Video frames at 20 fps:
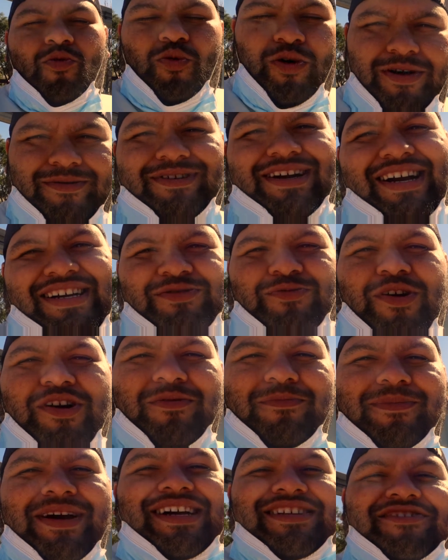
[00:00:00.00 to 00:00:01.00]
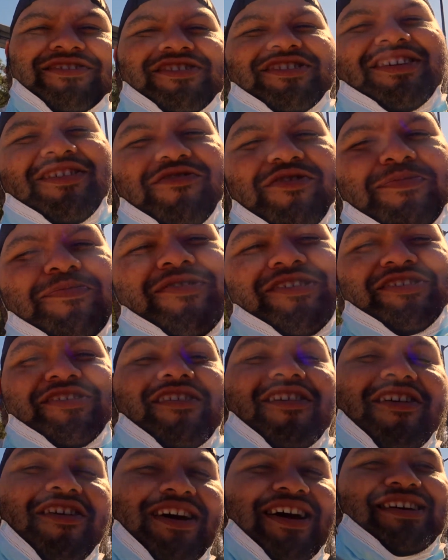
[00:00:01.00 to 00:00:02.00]
What up guys, welcome back to the channel, appreciate
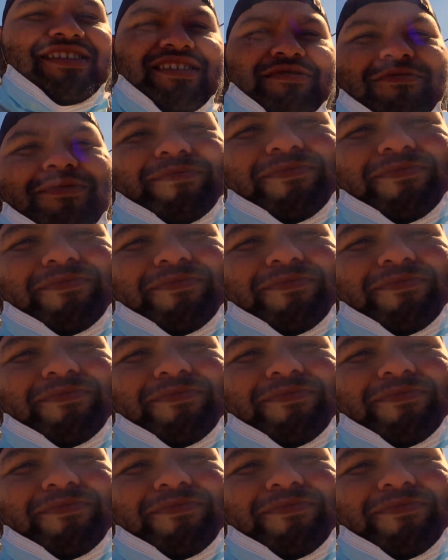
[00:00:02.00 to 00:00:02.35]
all you guys coming